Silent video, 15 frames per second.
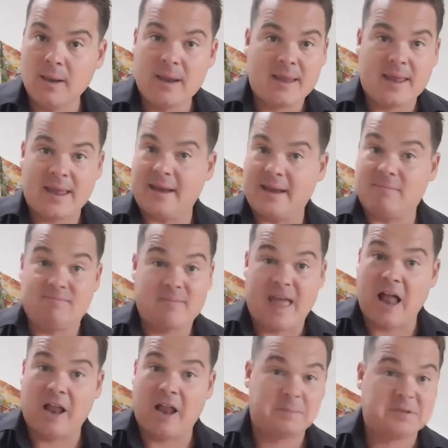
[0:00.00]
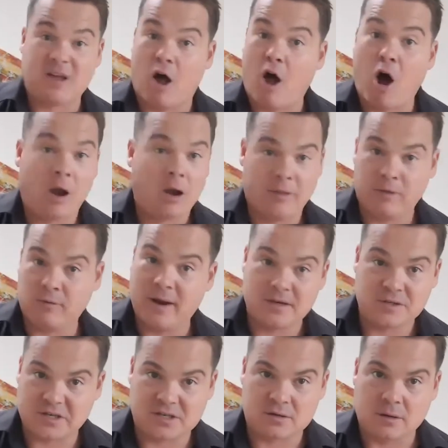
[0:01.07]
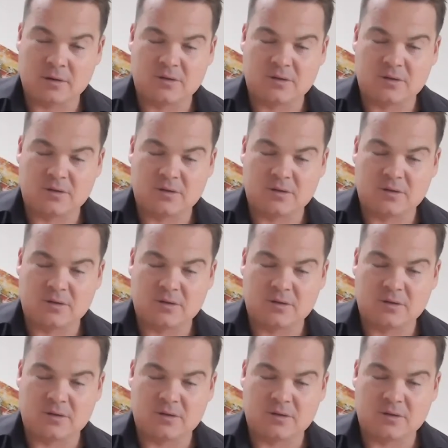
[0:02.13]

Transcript: it helps all the registers.